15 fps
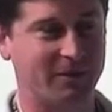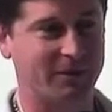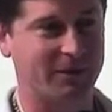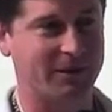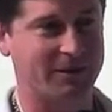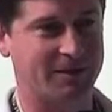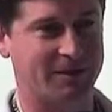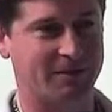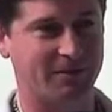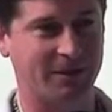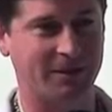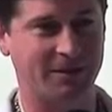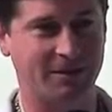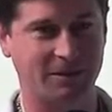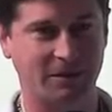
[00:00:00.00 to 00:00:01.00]
that's
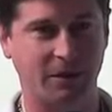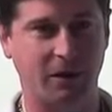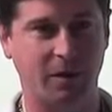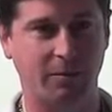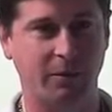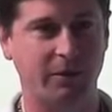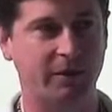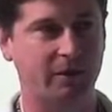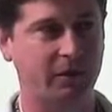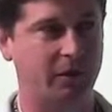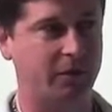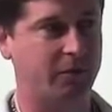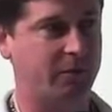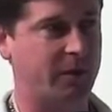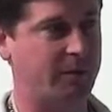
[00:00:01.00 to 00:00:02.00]
Skype, and a
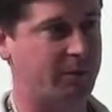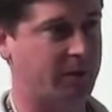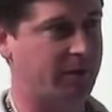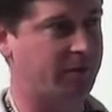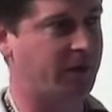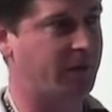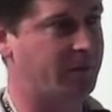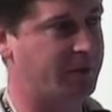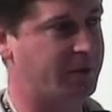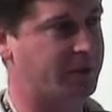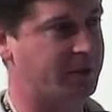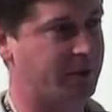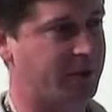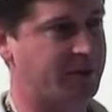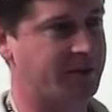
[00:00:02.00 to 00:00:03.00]
lot of people have come to
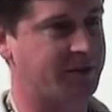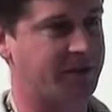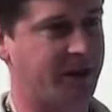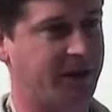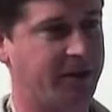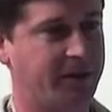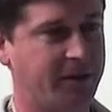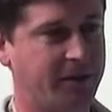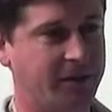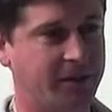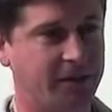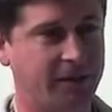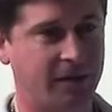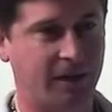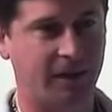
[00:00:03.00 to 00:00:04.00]
trust that,
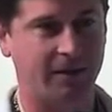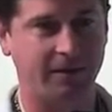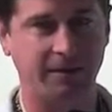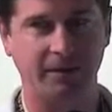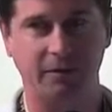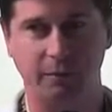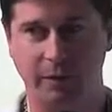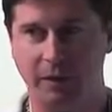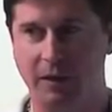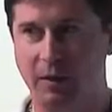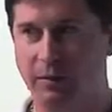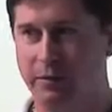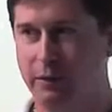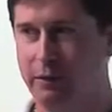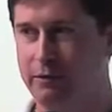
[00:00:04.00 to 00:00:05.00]
and they've
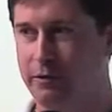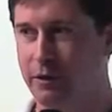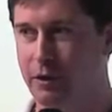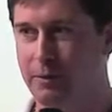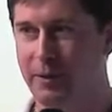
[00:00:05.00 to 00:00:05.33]
become very, very